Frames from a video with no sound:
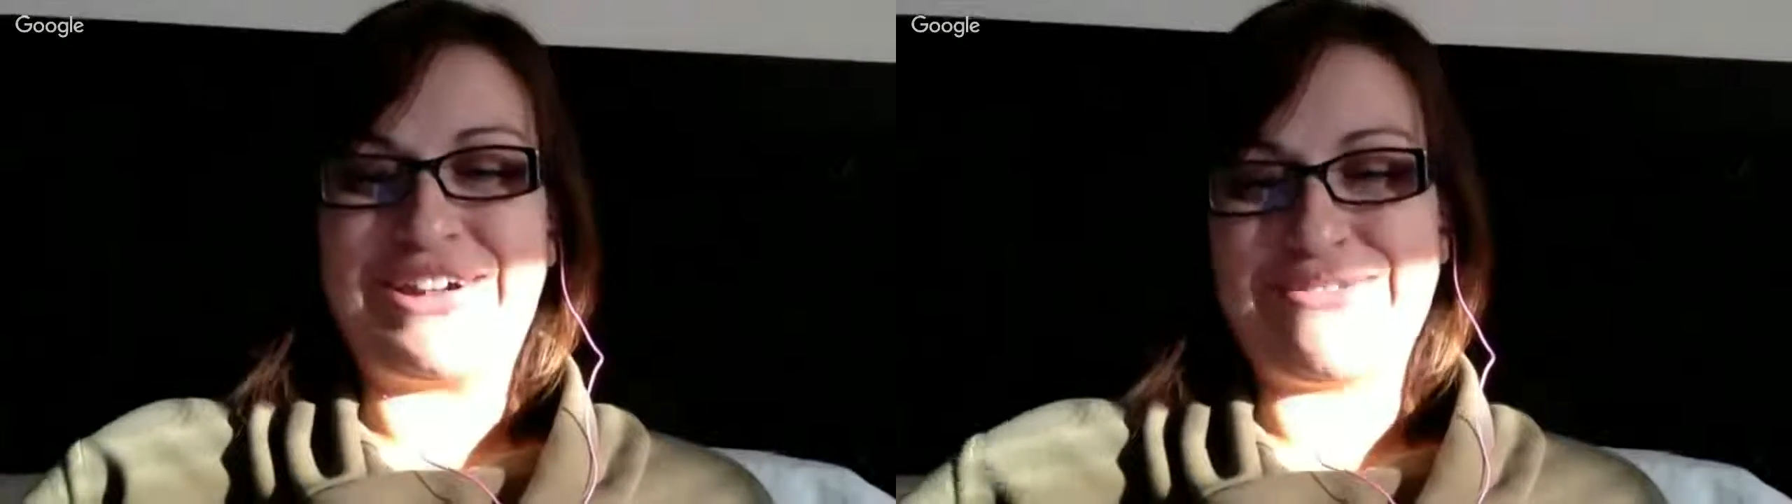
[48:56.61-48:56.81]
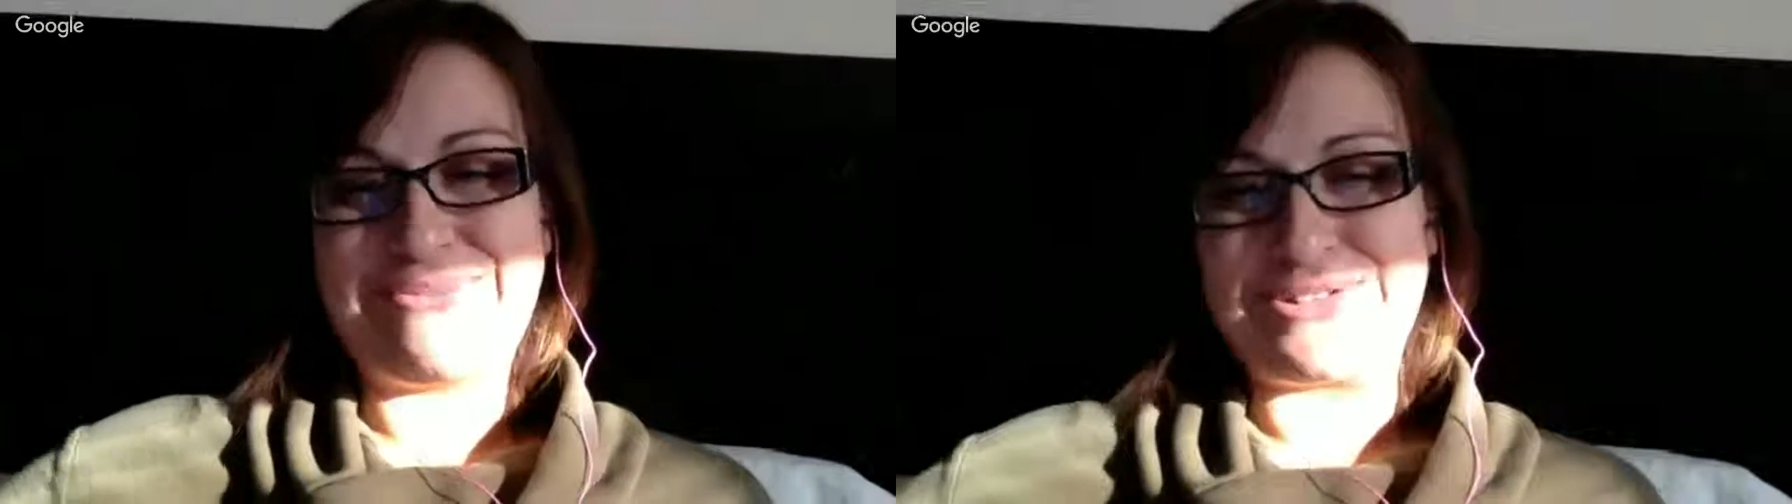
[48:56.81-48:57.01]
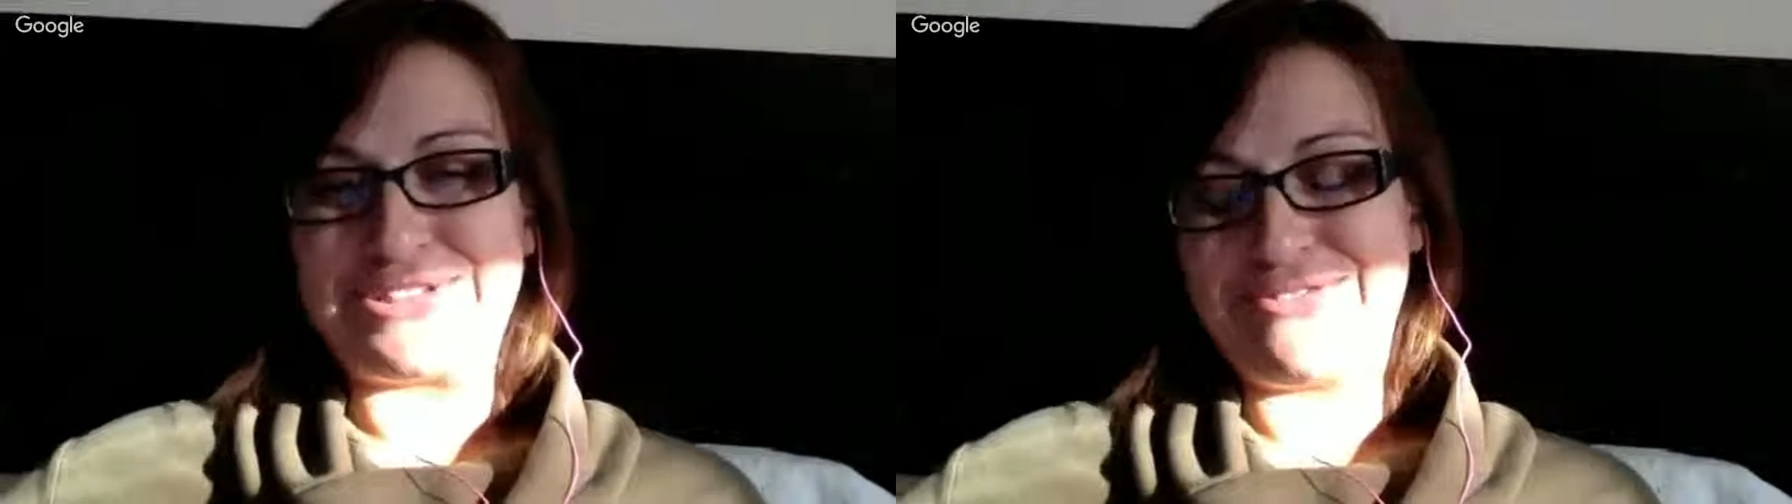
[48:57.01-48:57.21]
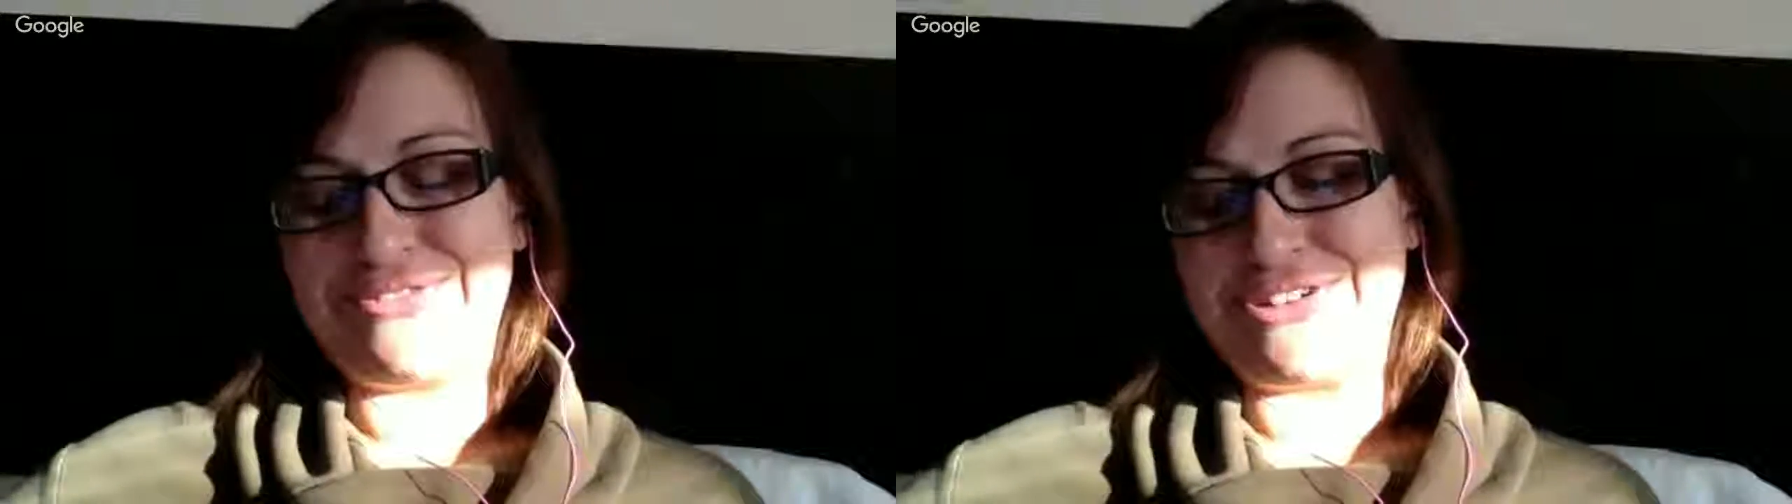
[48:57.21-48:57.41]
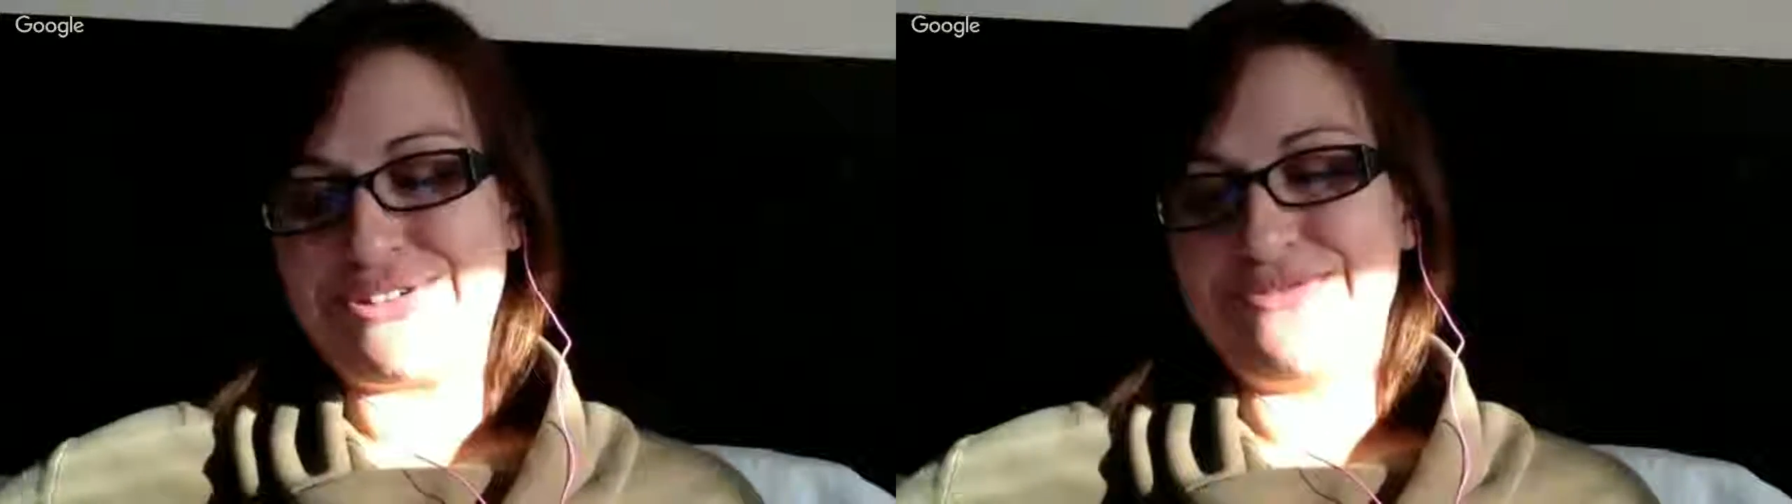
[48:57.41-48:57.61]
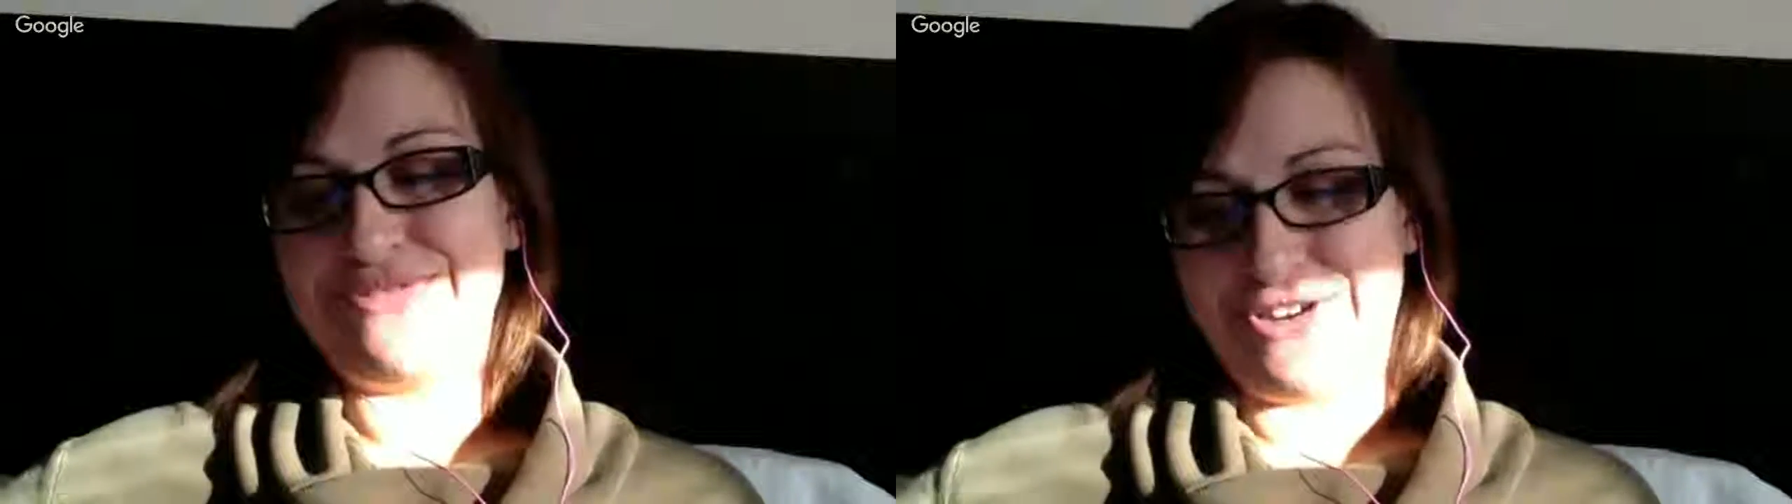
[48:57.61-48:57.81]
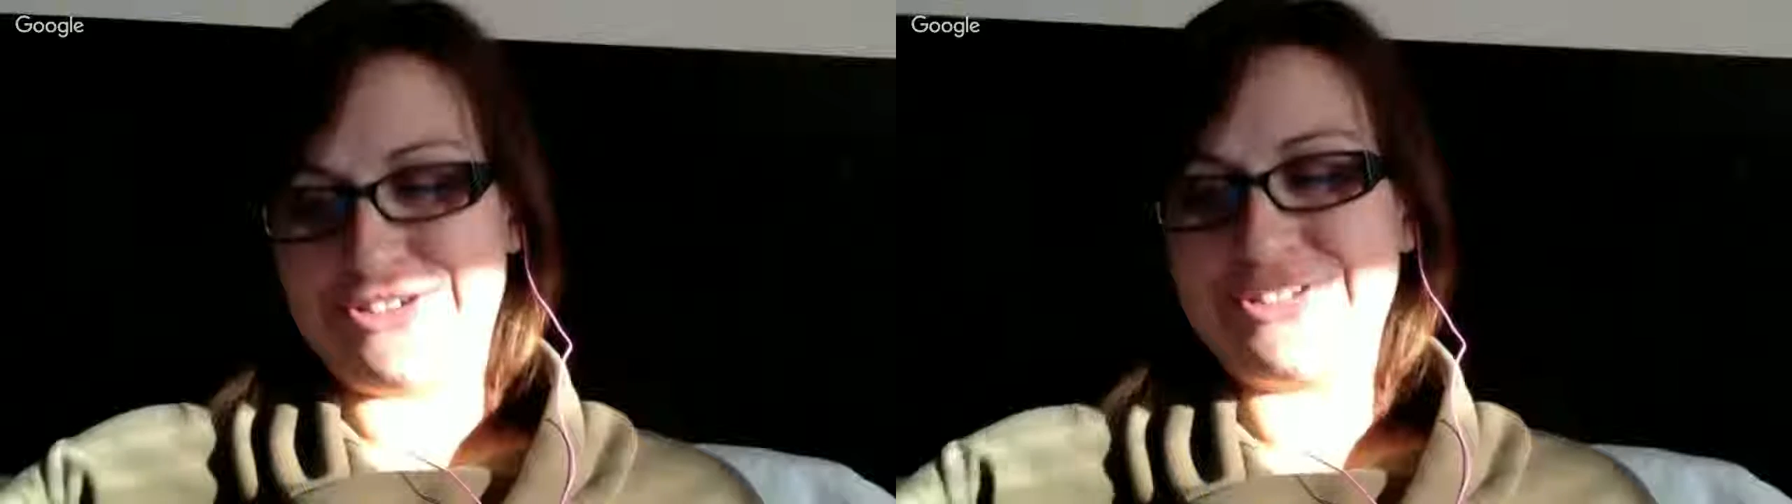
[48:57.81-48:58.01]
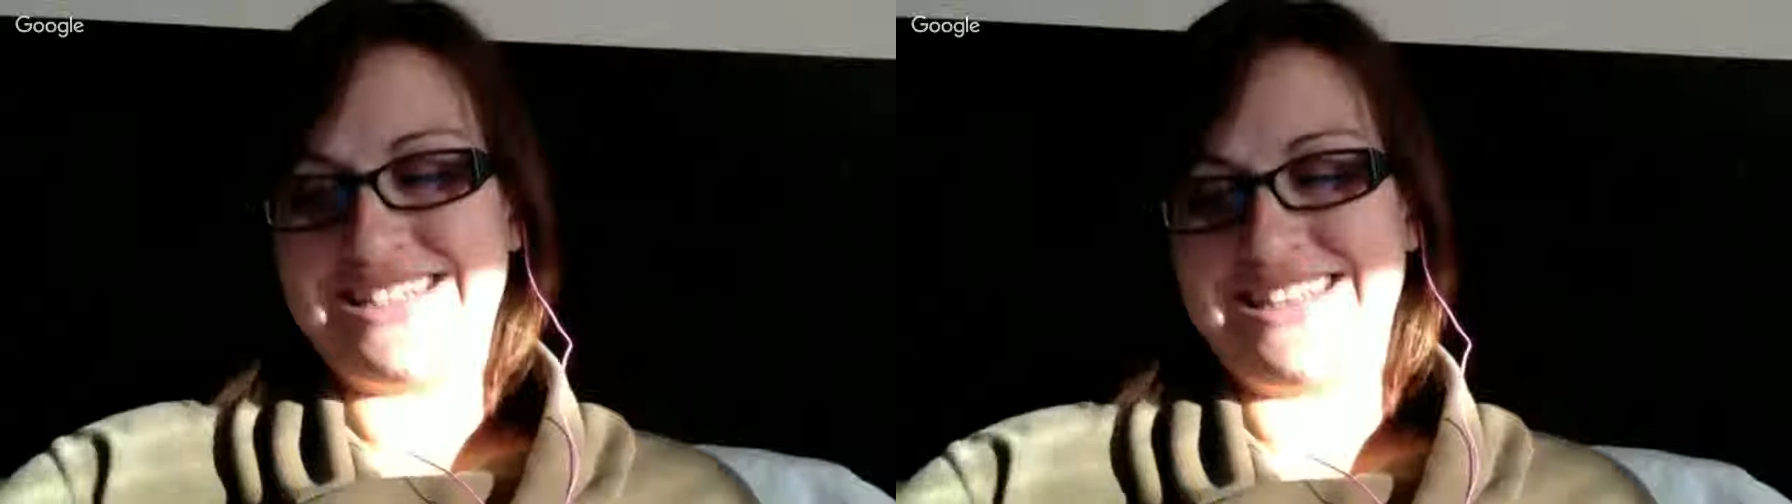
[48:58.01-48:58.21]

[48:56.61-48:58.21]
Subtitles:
out mostly for you first,